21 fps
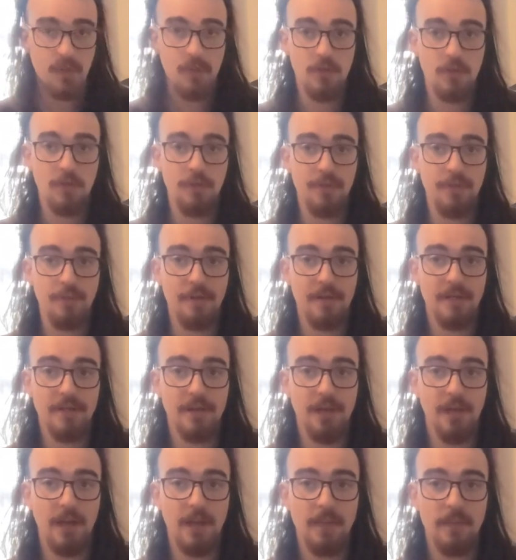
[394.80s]
do it 3
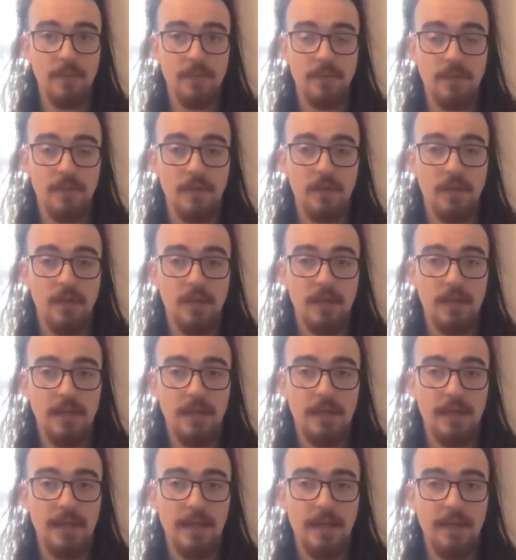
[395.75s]
times,
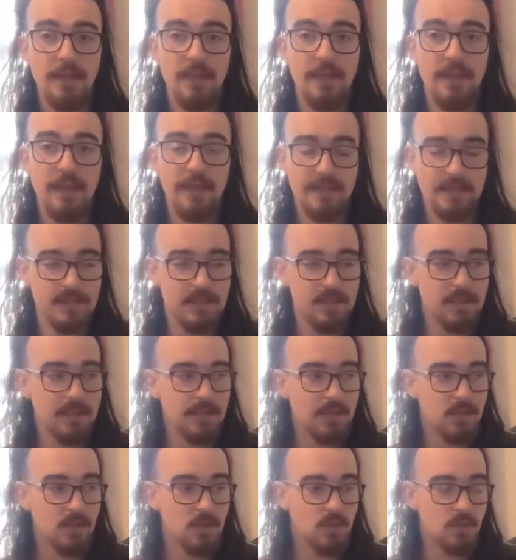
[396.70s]
and then it's a
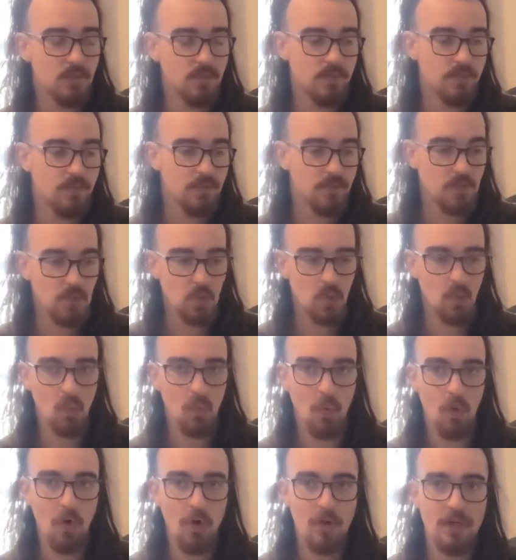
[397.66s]
little
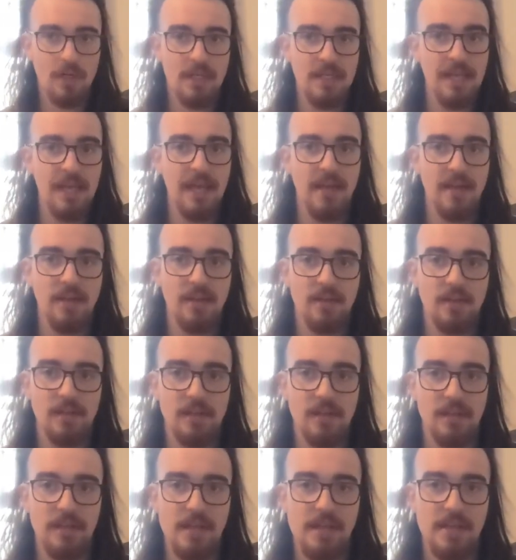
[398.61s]
walk down to
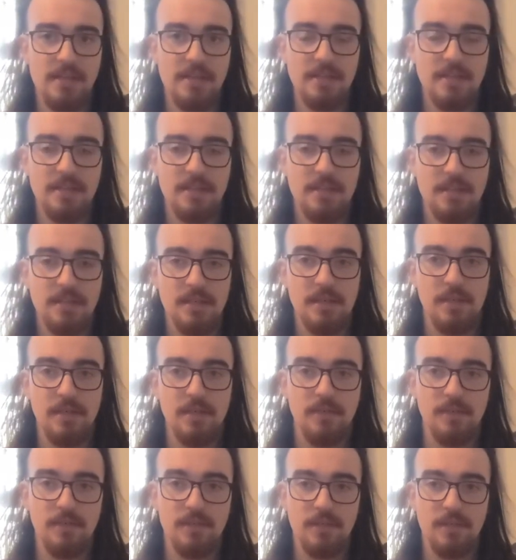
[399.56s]
the next to
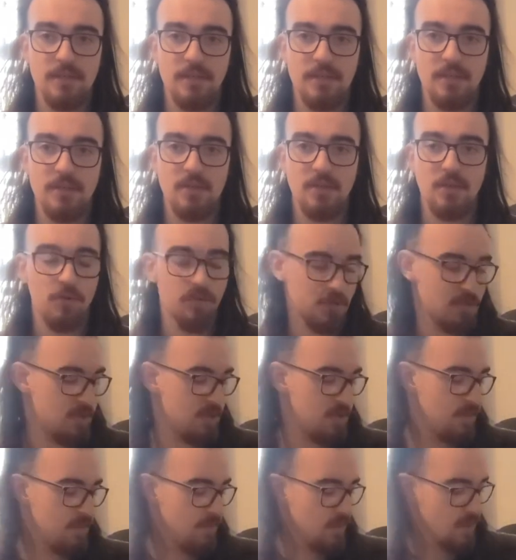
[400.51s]
the
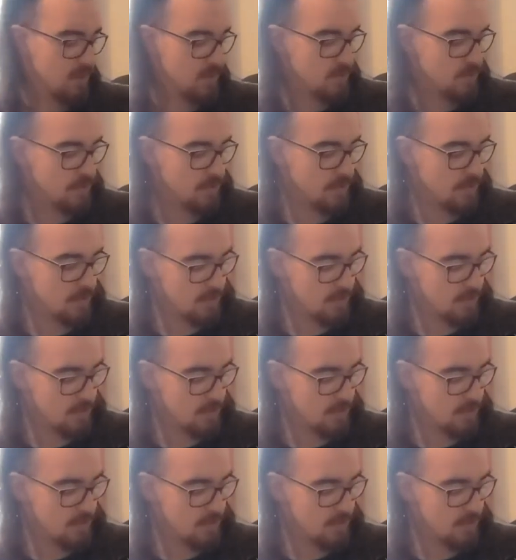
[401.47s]
chorus. So